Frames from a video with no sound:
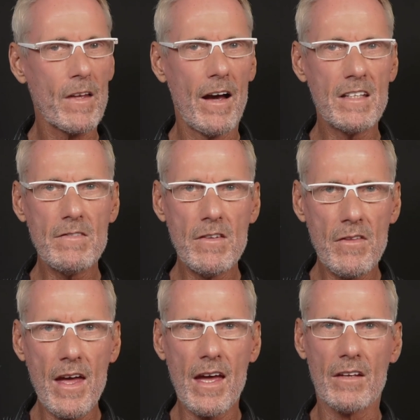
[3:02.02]
And even
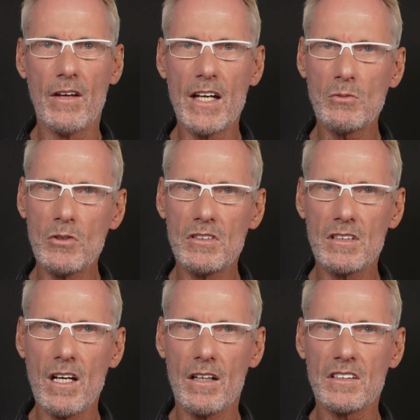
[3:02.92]
then, as we'll
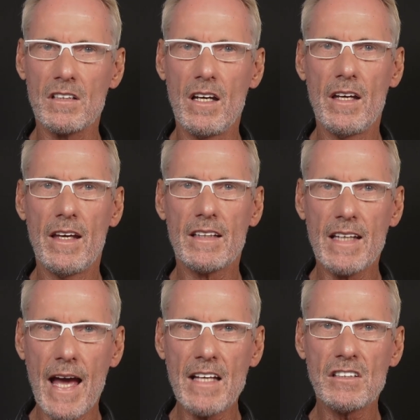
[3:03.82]
discuss, it
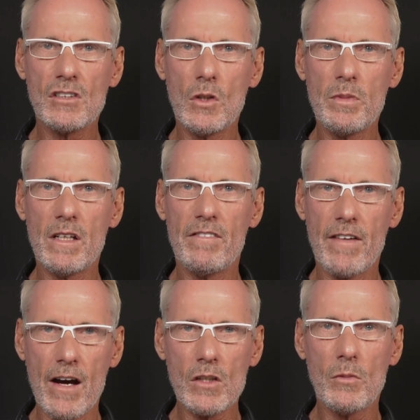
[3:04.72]
can still be a
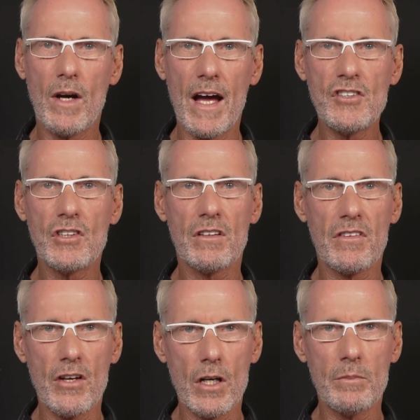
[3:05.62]
valuable adjunct
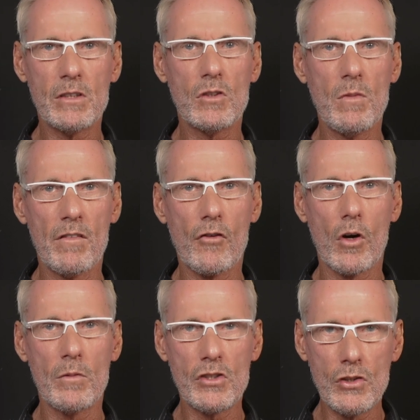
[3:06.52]
therapy to
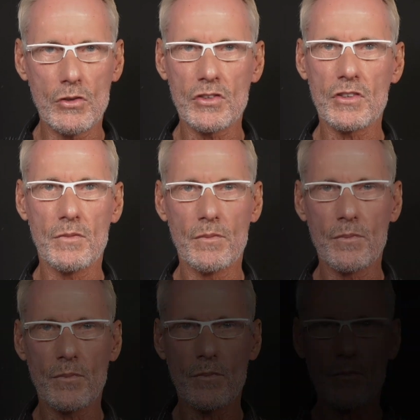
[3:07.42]
metformin use.
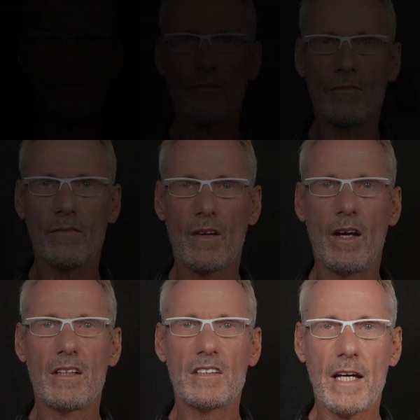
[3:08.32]

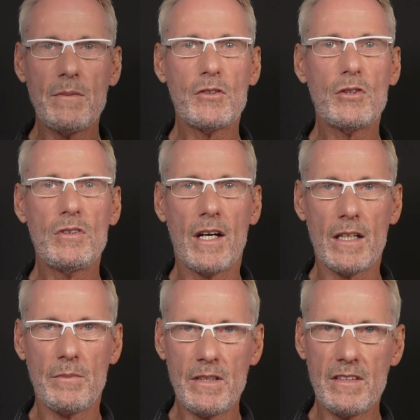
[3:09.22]
Type two
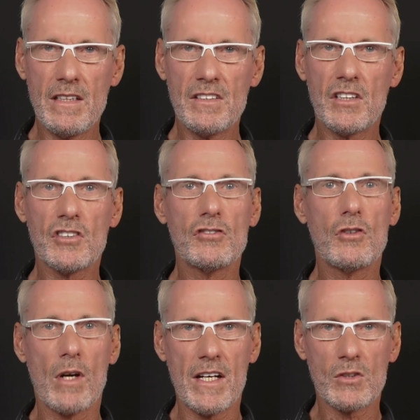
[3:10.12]
diabetes is on the
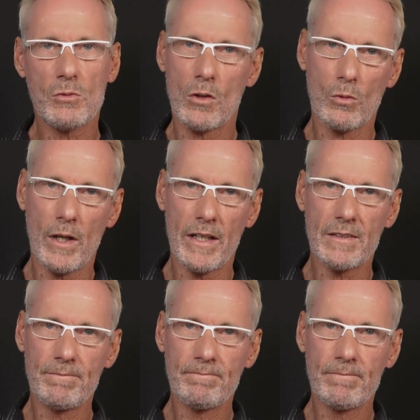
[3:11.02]
rise worldwide.
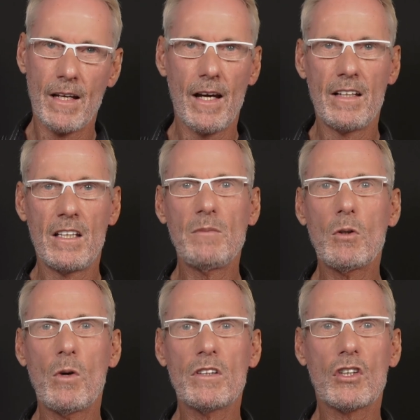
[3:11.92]
The number
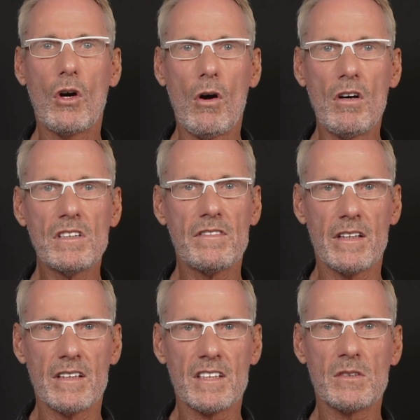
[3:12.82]
one cause of
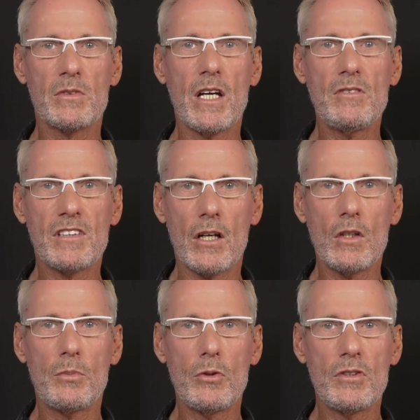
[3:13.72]
this is without
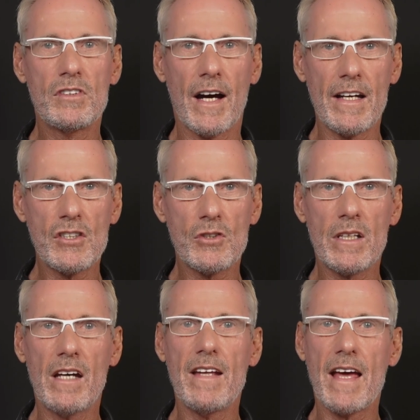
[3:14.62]
doubt poor dietary
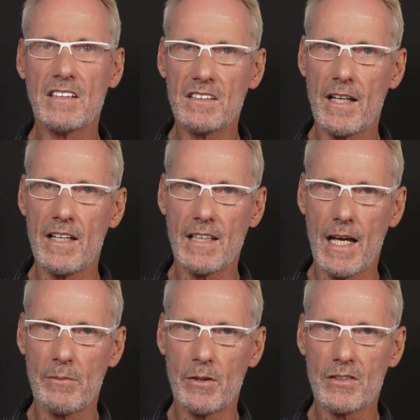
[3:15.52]
and exercise
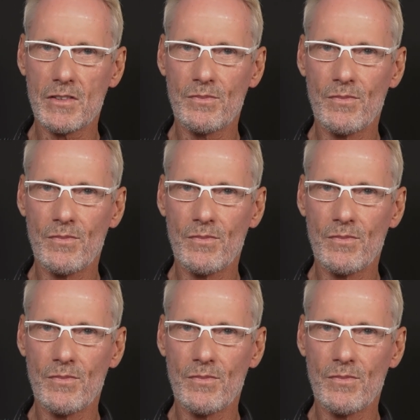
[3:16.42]
habits.